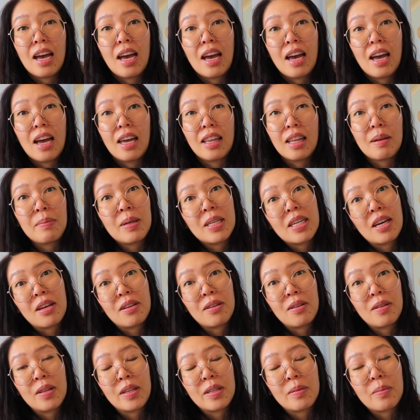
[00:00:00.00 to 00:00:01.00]
And let me tell
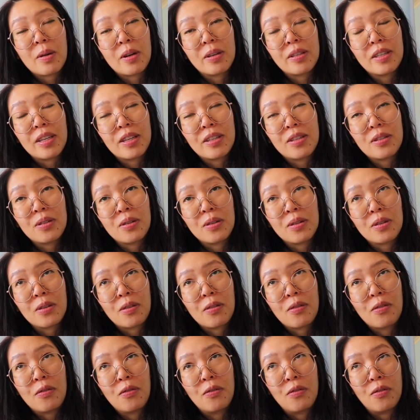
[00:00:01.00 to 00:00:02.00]
you, this process took
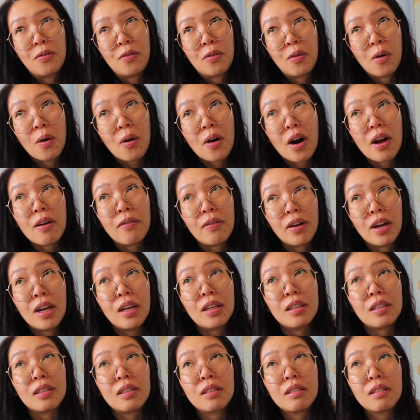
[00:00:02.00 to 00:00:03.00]

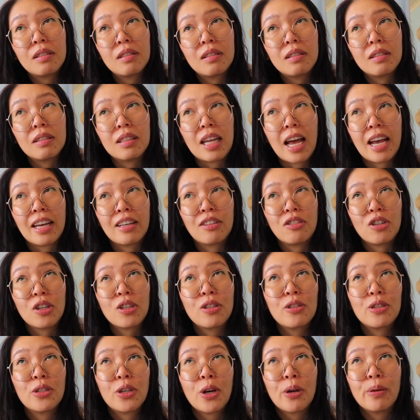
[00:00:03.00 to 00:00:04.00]
forever. Like,
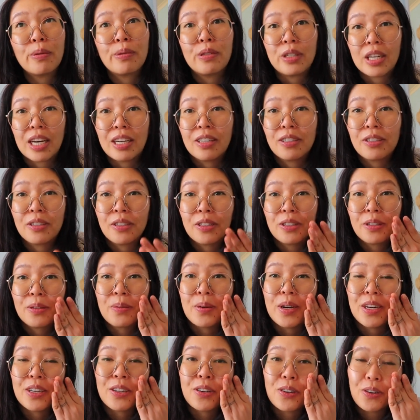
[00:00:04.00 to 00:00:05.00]
just go gentle
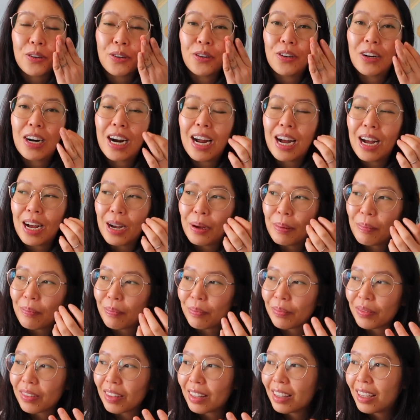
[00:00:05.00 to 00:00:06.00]
when you're
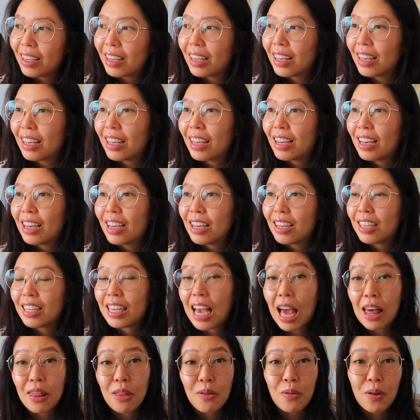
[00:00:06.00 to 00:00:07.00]

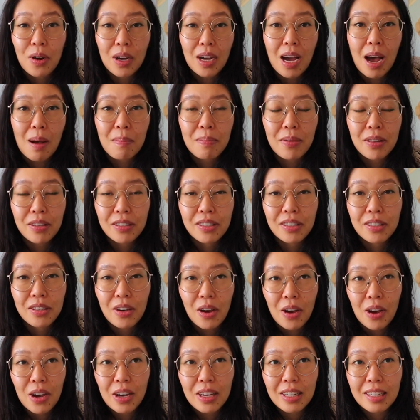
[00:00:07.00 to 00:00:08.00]
gathering up the
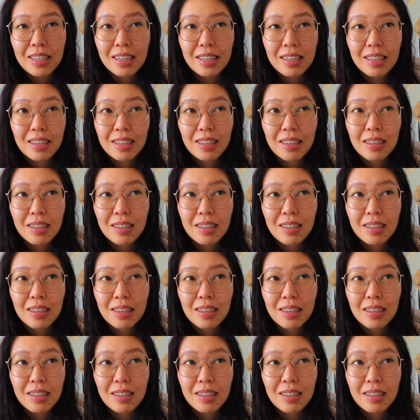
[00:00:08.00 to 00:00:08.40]
skirt,